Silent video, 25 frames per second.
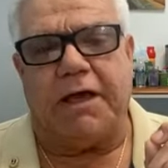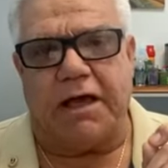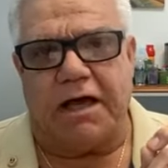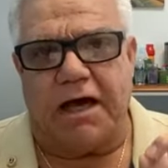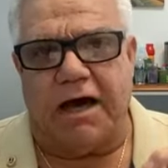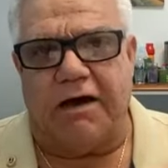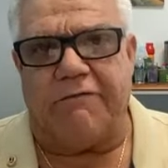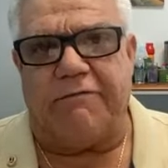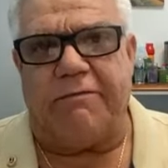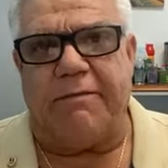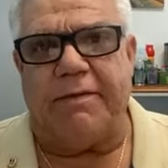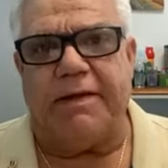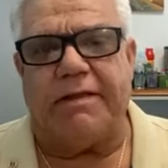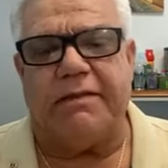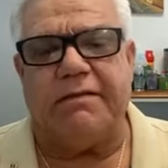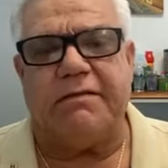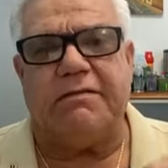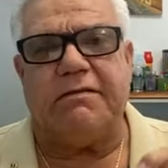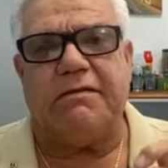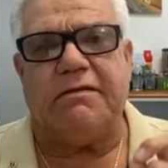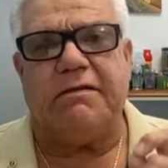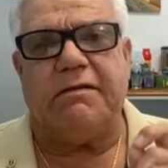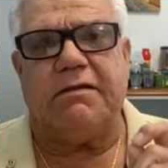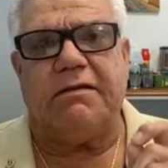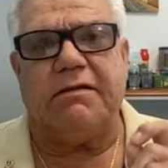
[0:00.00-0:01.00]
the
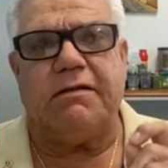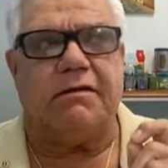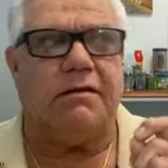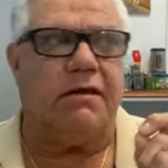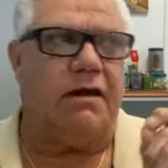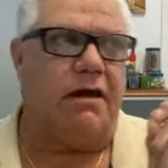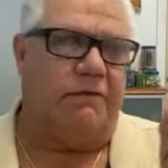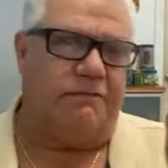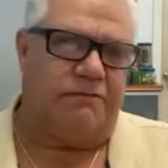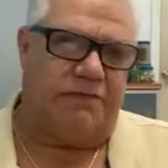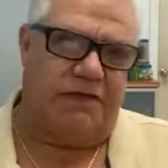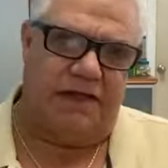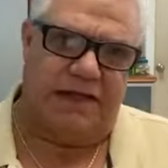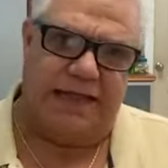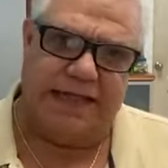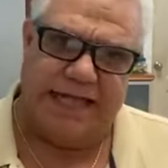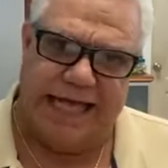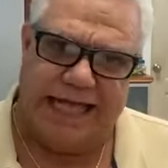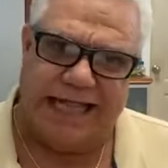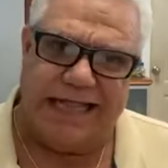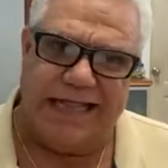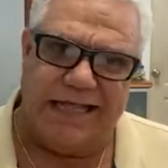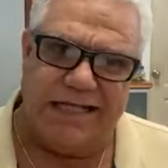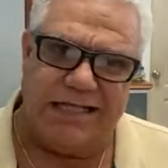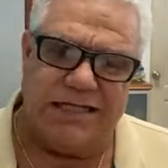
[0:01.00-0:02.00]
government of the
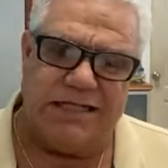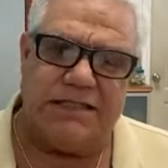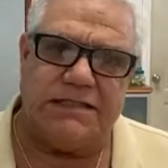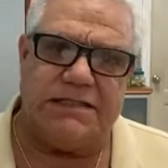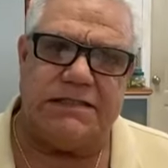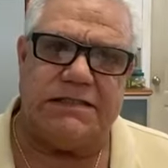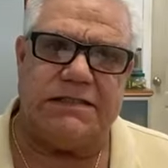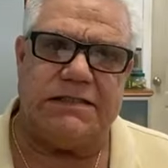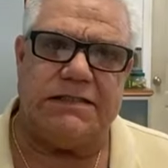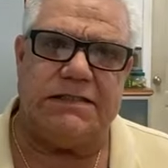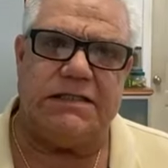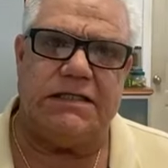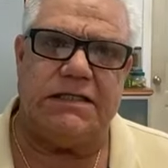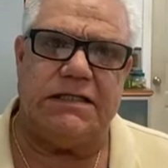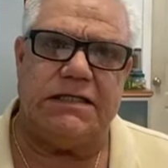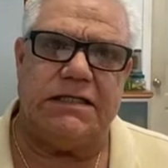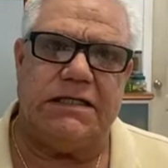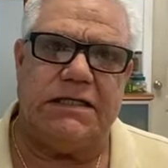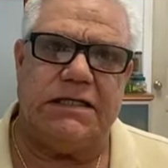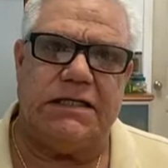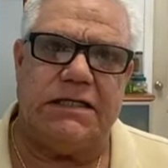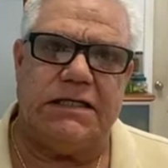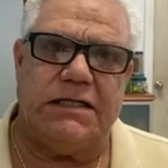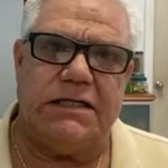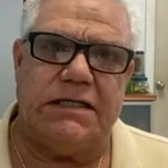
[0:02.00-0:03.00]
Netherlands
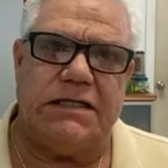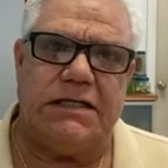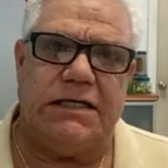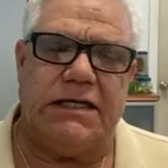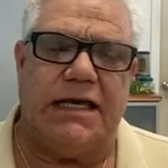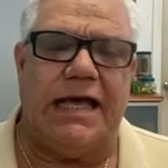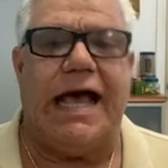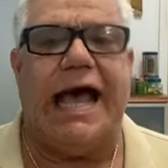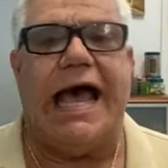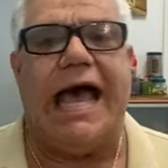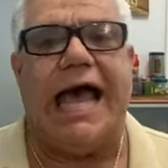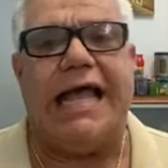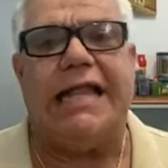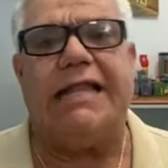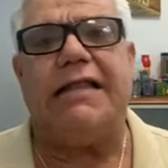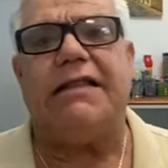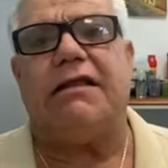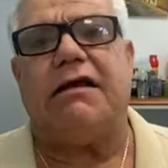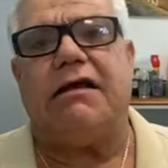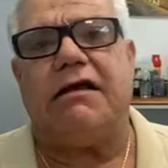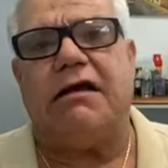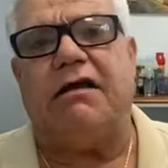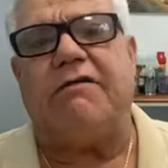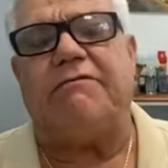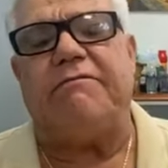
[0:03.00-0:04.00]

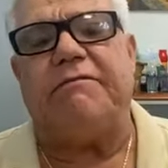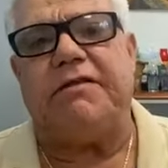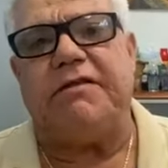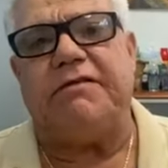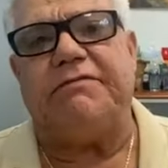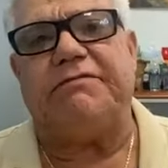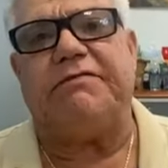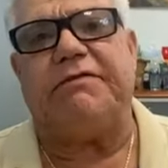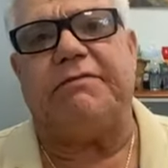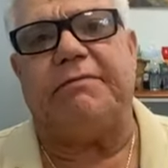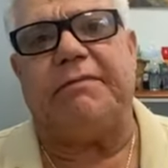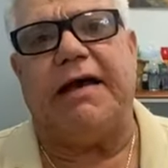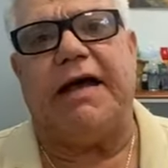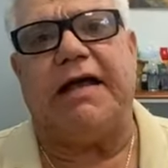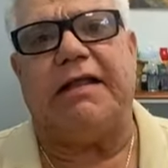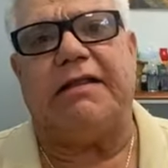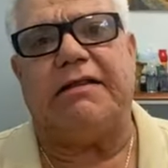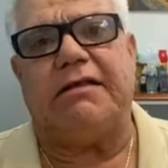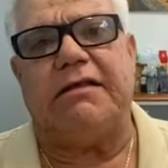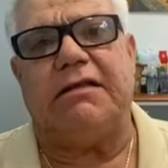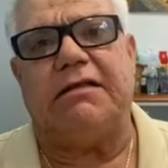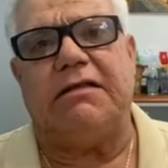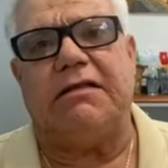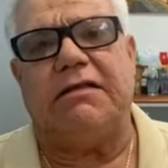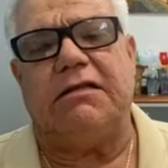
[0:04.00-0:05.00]
and the government of St.
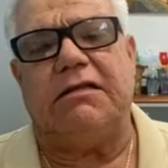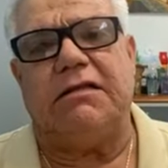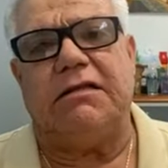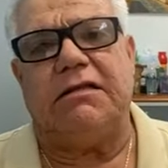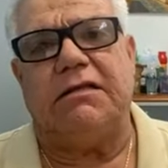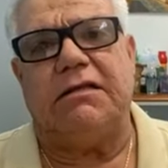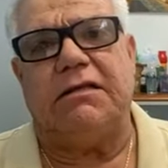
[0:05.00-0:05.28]
Maarten